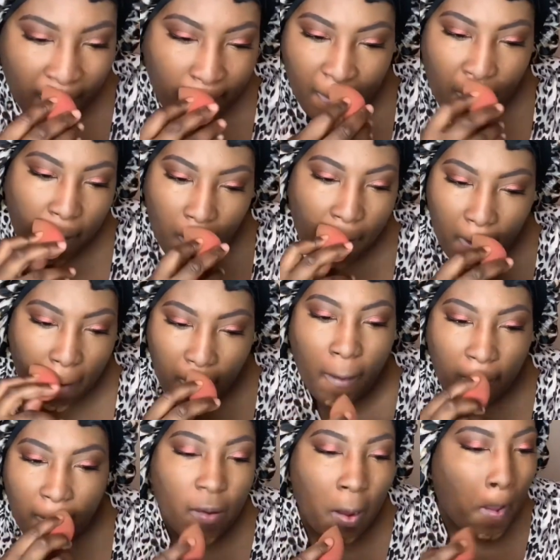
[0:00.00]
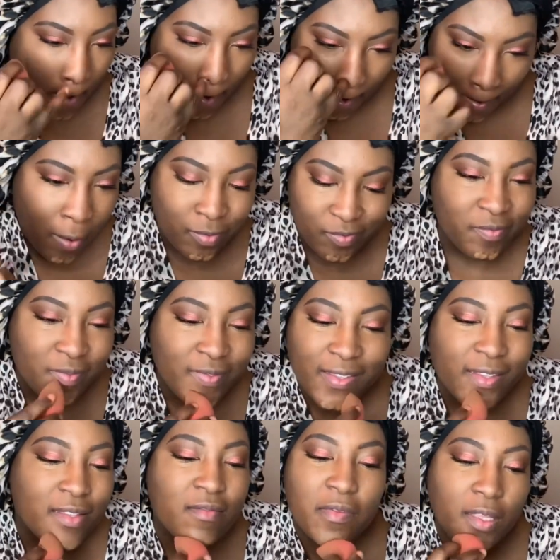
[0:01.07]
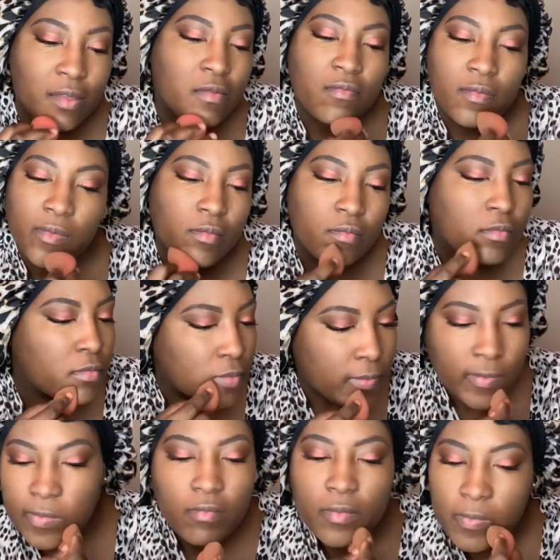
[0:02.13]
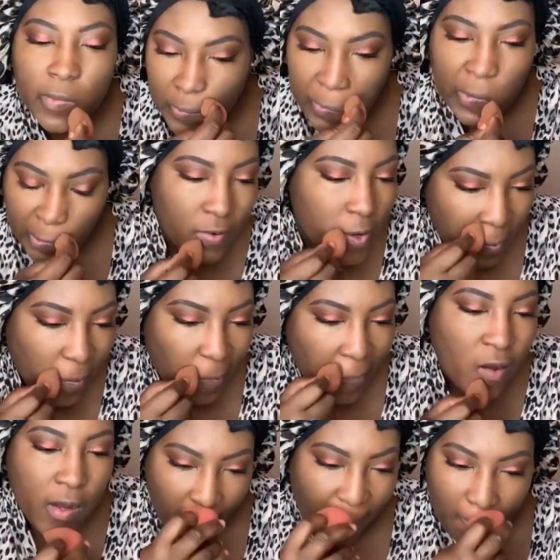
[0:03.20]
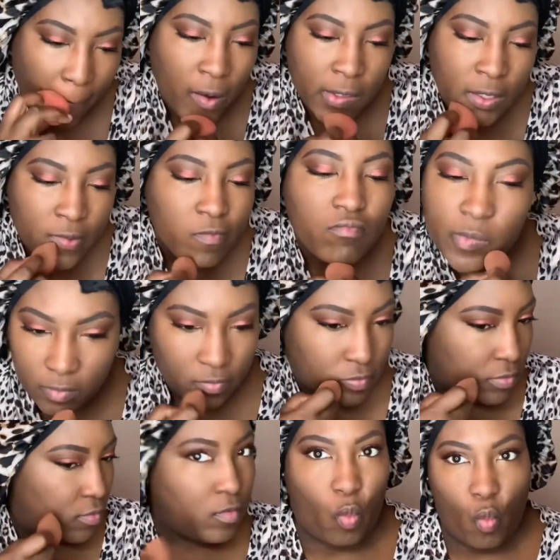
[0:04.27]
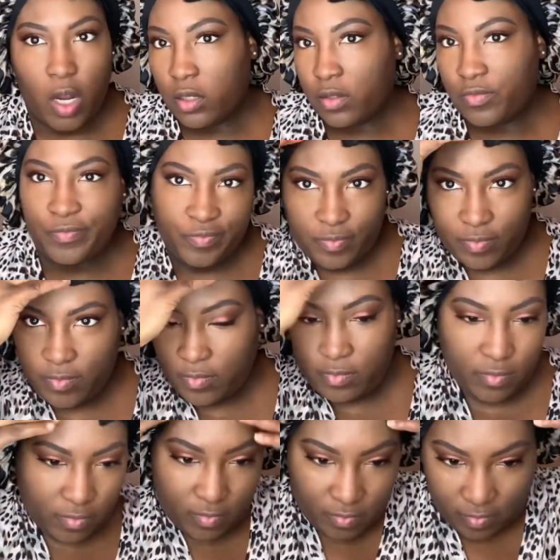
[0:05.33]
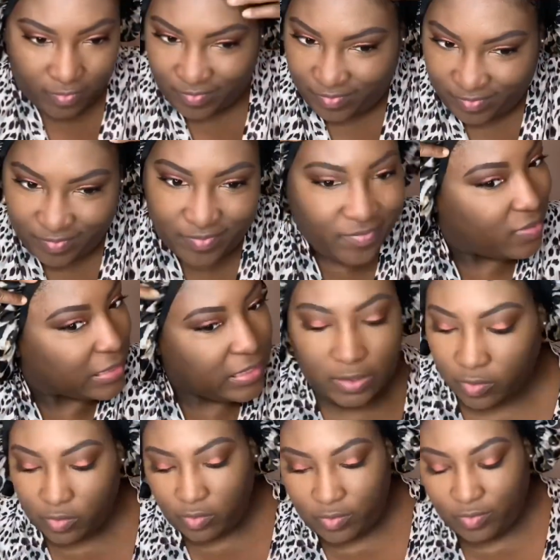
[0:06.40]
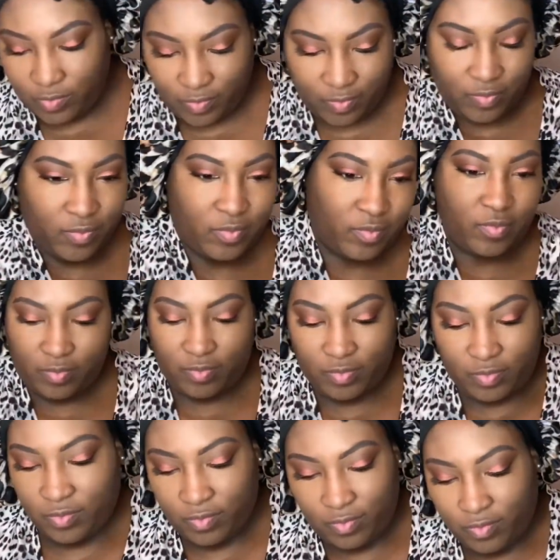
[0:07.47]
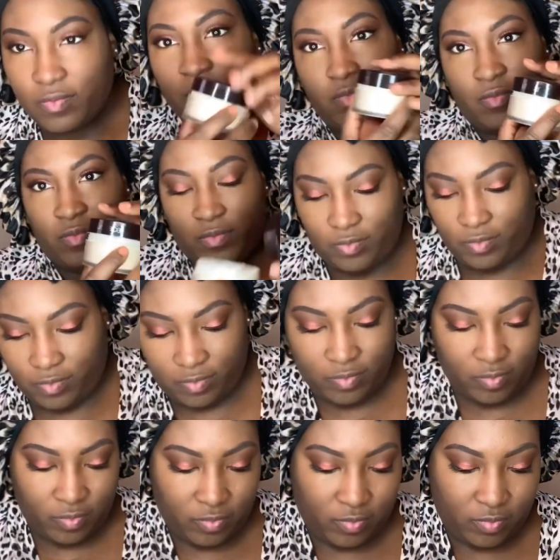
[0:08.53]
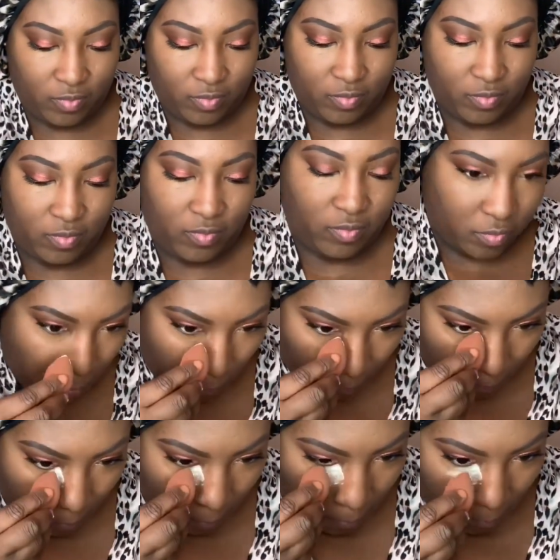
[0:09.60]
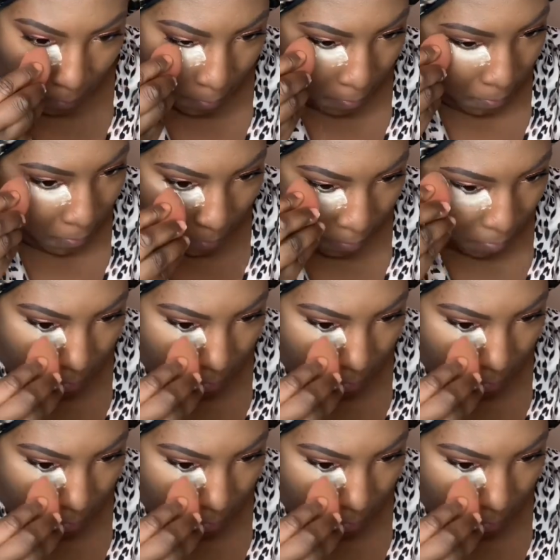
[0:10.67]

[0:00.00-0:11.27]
I was scratching my nose. I'm just blending that all over, and now I'm going to I'm setting it with the Laura Mercier. I am setting it with the Laura Mercier loose setting powder